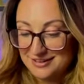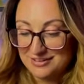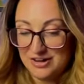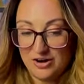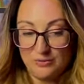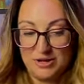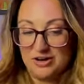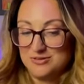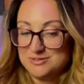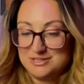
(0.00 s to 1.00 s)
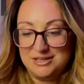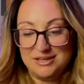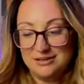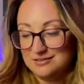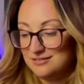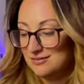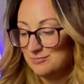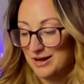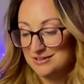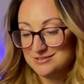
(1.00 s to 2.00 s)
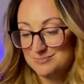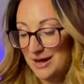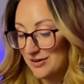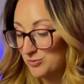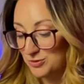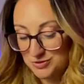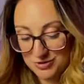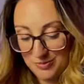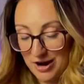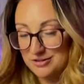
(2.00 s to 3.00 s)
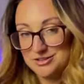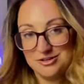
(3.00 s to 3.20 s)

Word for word: There we go, see? Back of the booster box.